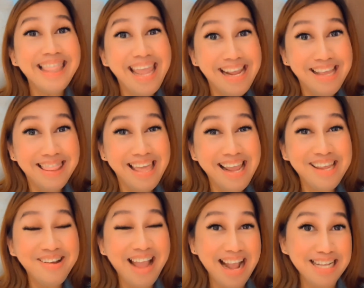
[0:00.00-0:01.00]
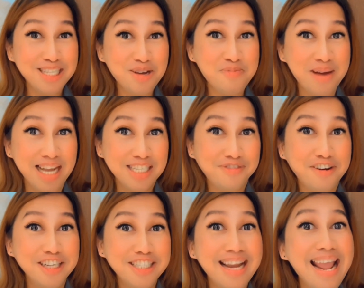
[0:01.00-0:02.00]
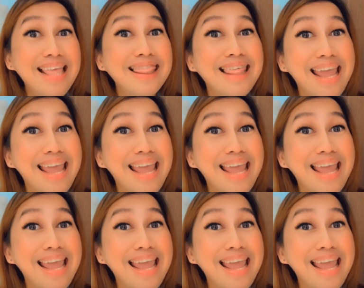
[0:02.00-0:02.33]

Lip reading: Thank you, guys, so much for today.